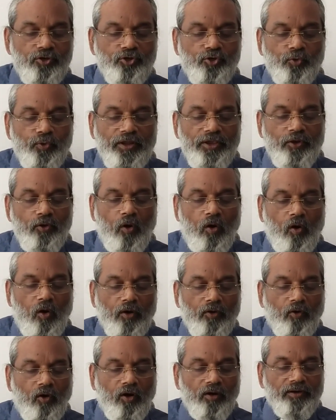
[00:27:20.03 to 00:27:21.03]
should
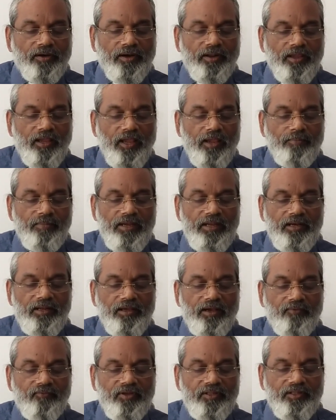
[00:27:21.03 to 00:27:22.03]
yon altar.
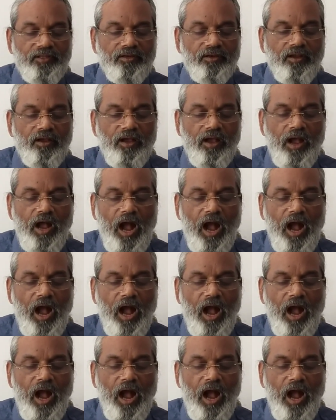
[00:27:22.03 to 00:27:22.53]
Emilia within.